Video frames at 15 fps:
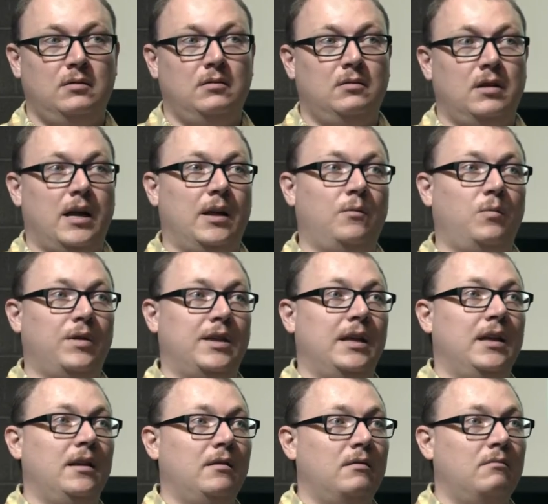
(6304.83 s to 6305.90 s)
And
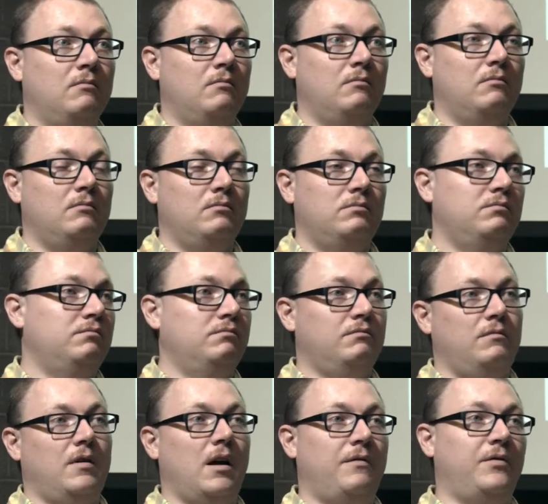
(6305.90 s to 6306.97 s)
within
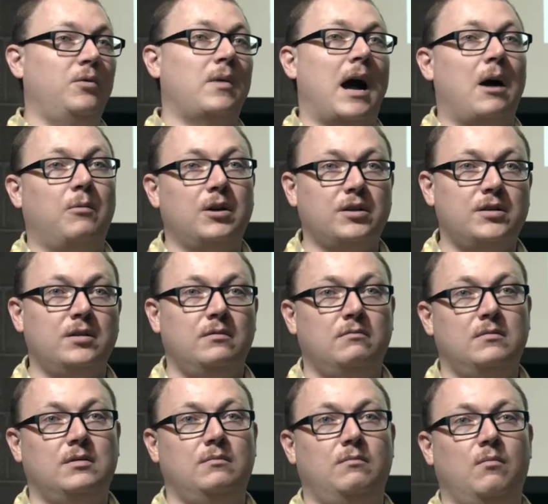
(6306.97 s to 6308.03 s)
a few hours,
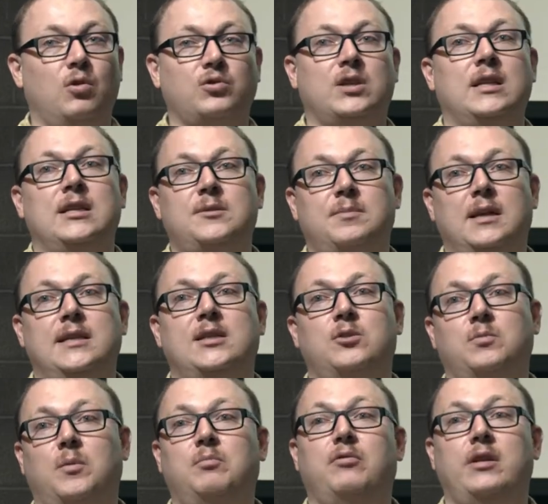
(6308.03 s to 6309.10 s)
most of these places were
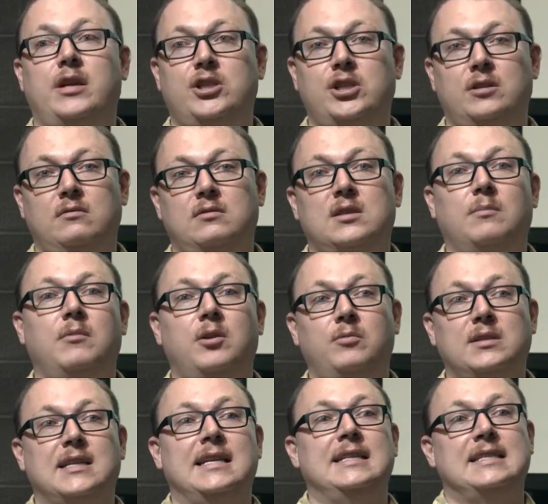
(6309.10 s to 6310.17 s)
breached. Somebody was
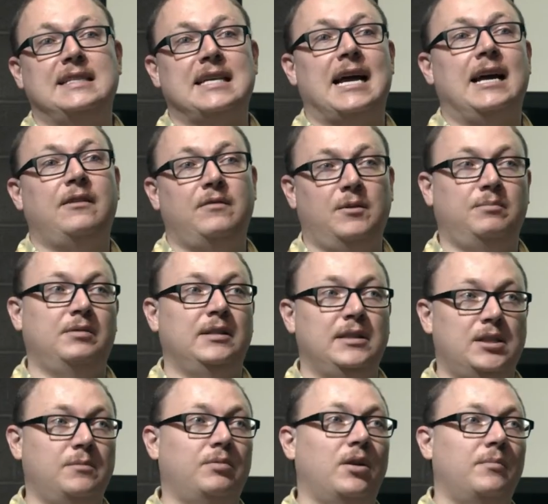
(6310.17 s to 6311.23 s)
inside of the police
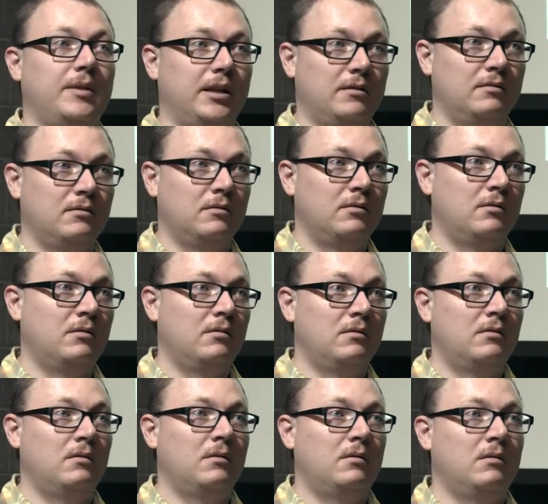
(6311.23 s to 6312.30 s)
department.
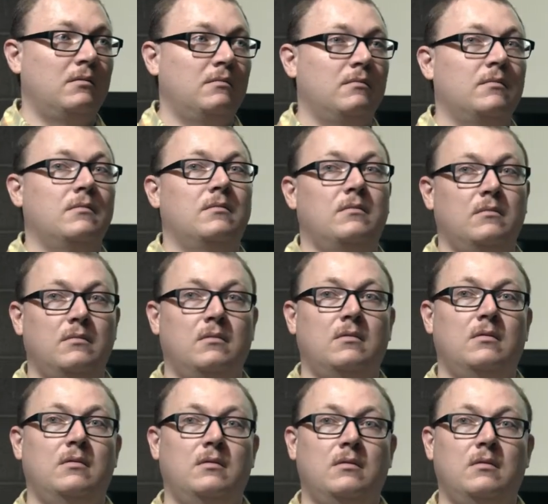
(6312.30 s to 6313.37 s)
That's unfair.
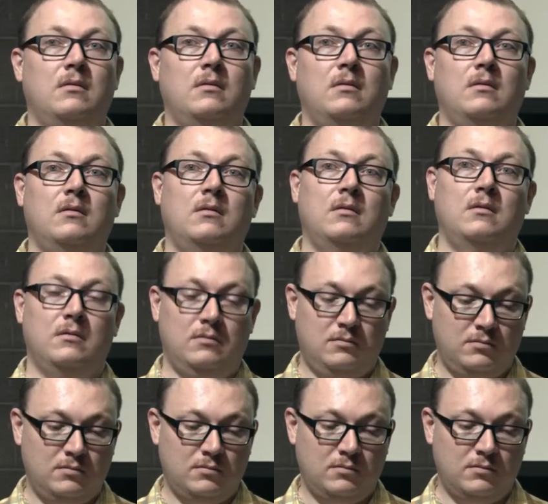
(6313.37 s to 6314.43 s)
Baltimore, you have too
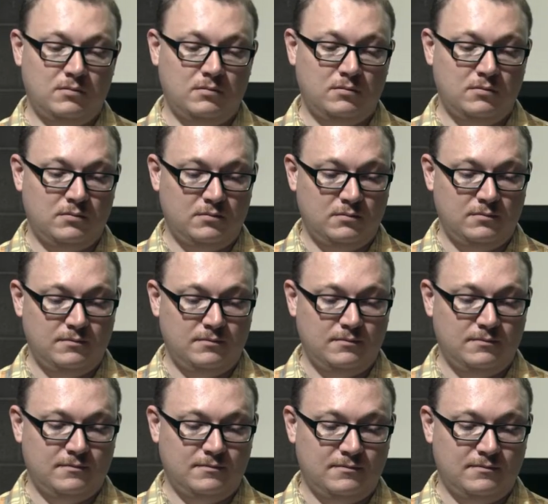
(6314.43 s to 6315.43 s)
many things to choose from.